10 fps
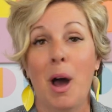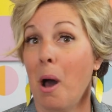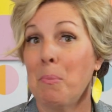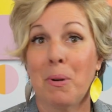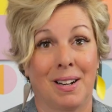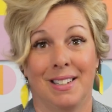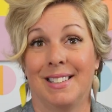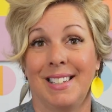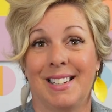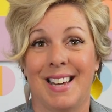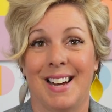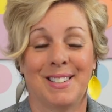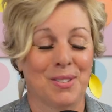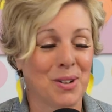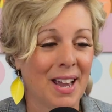A pregnancy
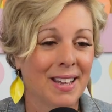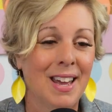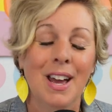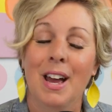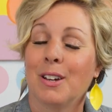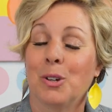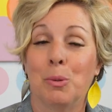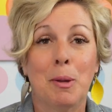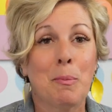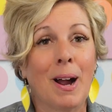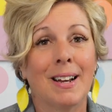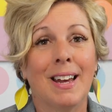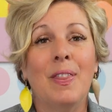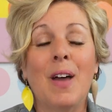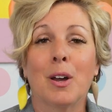test, okay? Could be
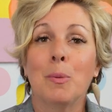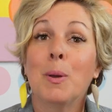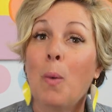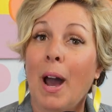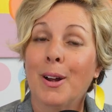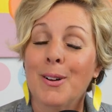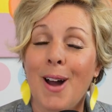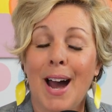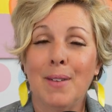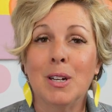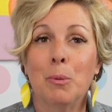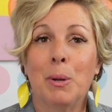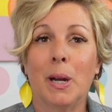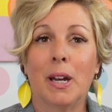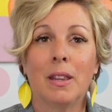pregnant, and that could be why you're not having a
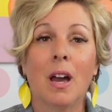period.